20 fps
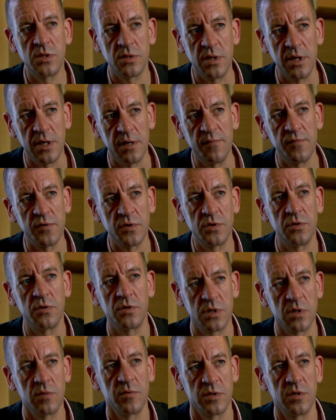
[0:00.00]
the
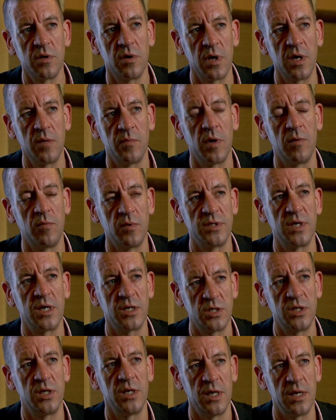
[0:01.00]
infrastructure we're talking about was
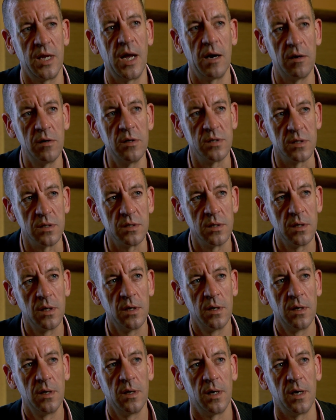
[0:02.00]
actually inherited
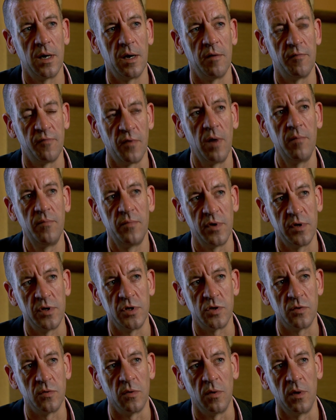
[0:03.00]
from
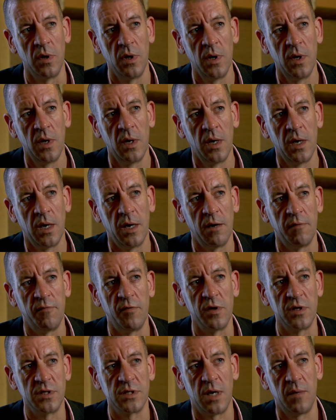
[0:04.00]
British rule.
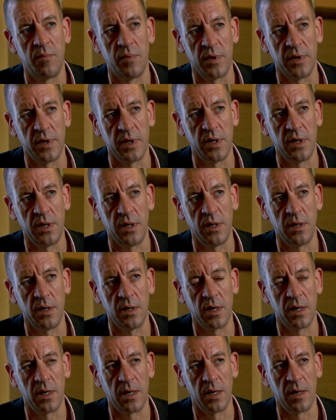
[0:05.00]
For example, the
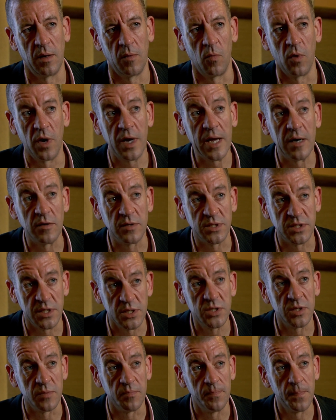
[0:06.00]
workhouse
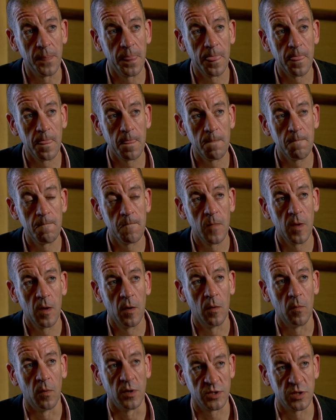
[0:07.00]
system
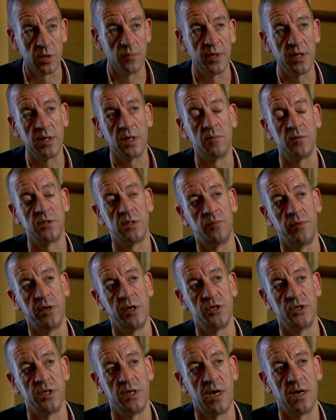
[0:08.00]
was something that was a
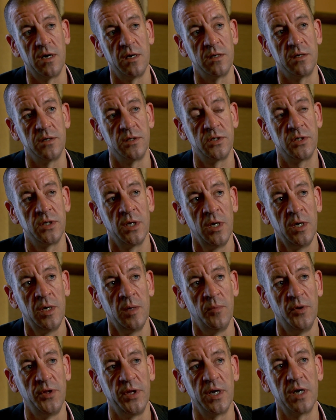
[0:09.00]
British inheritance.
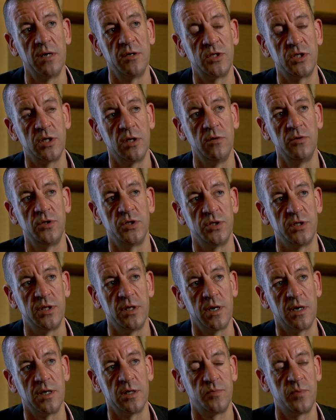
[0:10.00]
But the Irish solution to
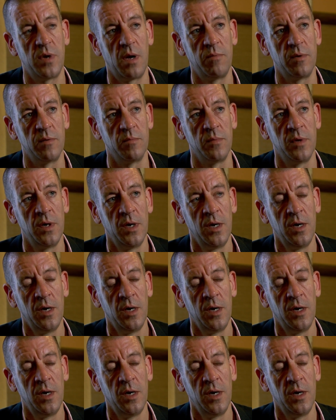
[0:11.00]
the Irish problem